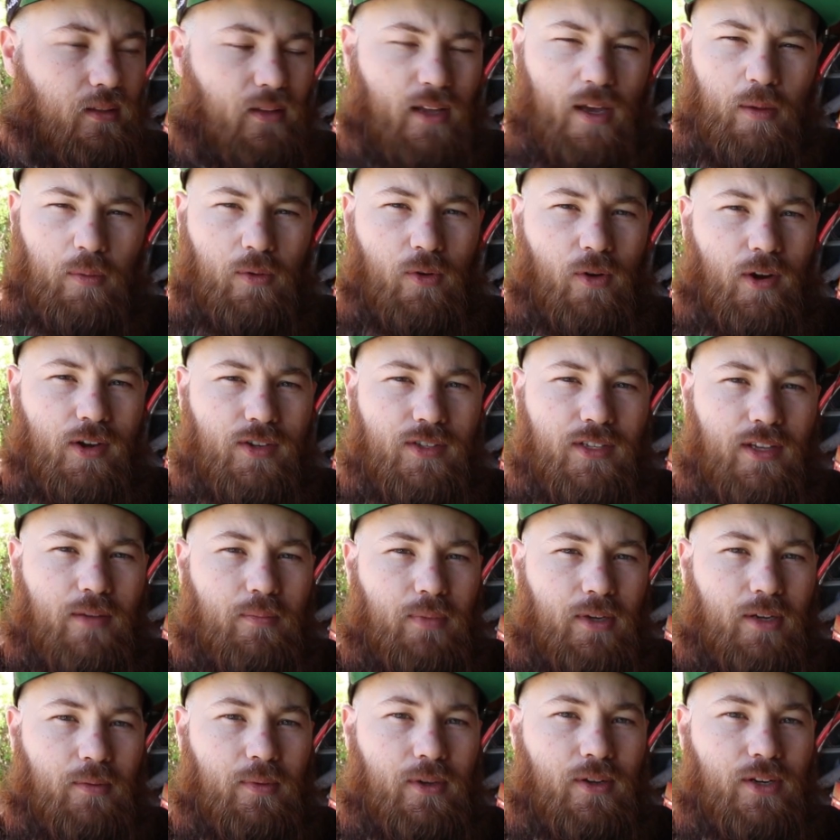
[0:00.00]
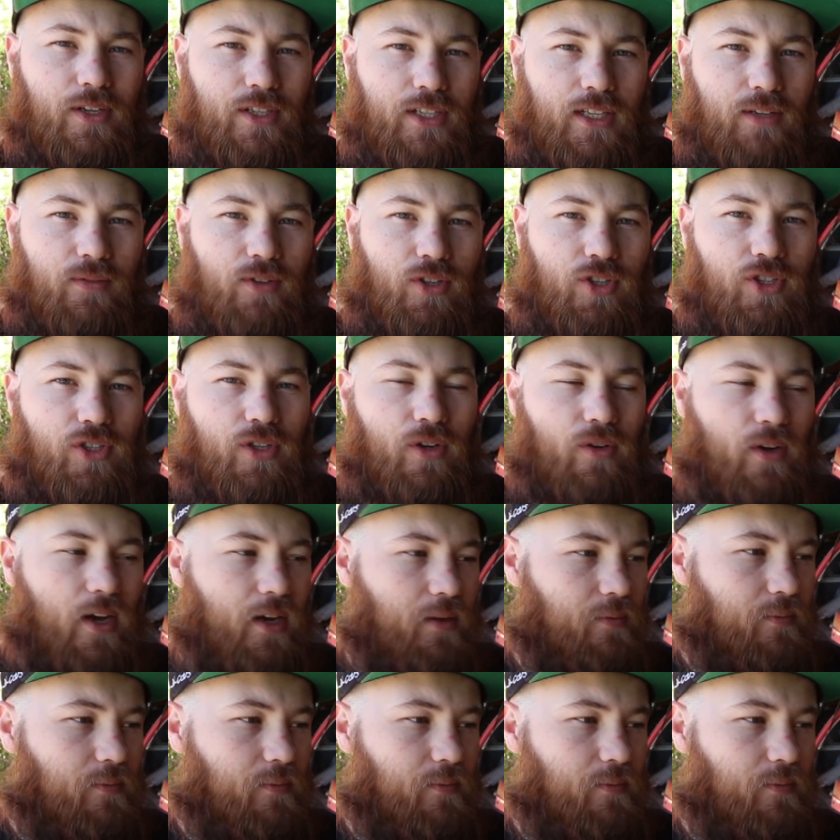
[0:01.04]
how crazy that'd be to be on a TV show.